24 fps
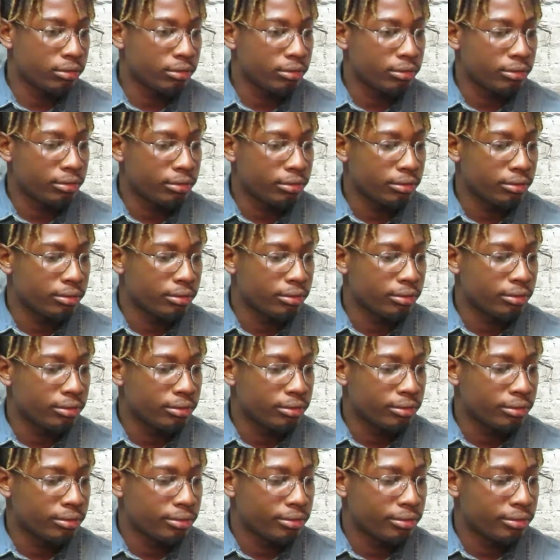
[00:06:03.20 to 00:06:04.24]

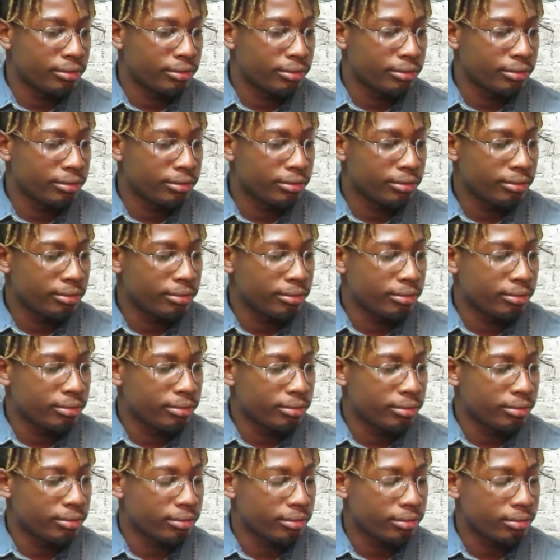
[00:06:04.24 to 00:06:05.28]

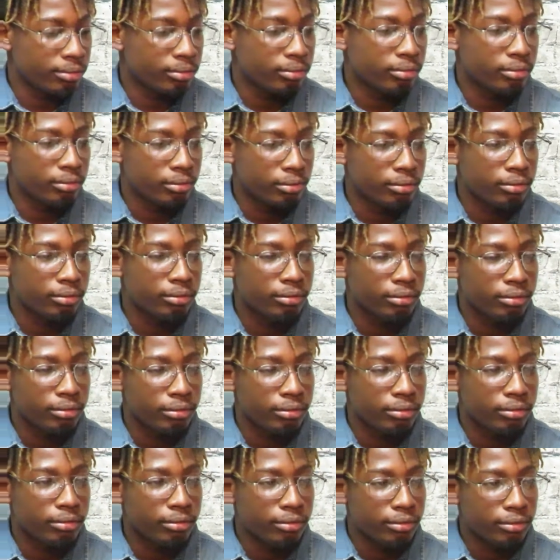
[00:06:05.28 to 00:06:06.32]

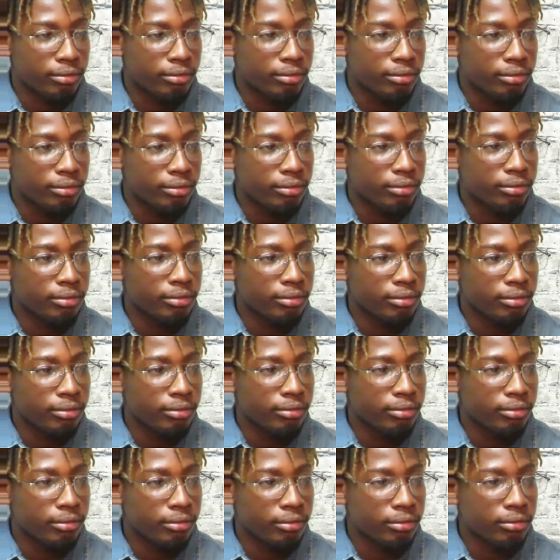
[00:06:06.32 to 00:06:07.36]

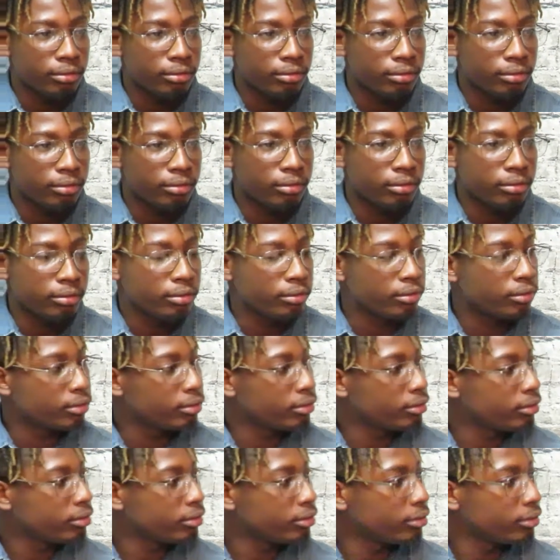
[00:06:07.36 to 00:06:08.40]

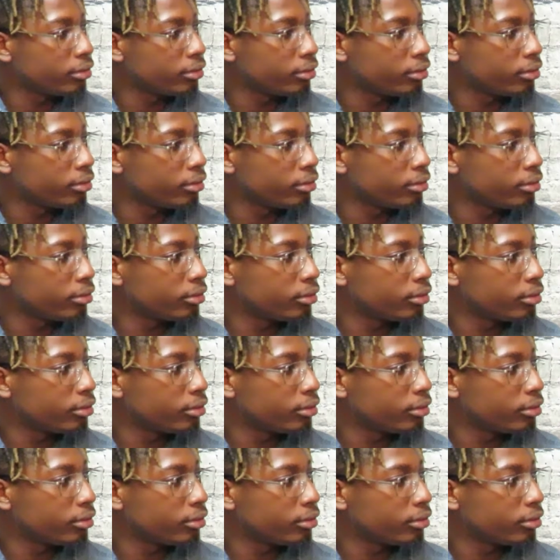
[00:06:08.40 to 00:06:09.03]
(silent)